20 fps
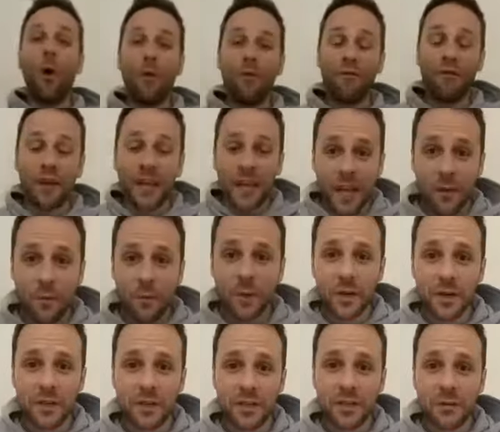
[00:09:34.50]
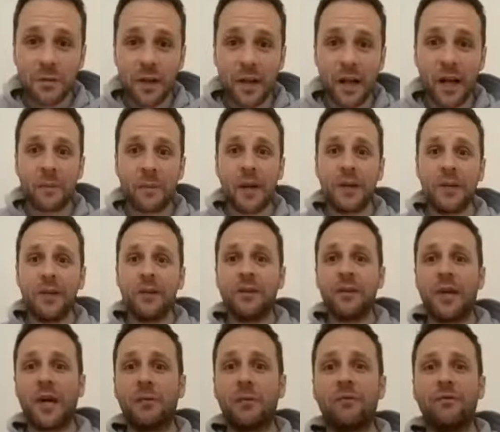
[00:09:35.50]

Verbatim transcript: or forget words as well. I'm getting old now.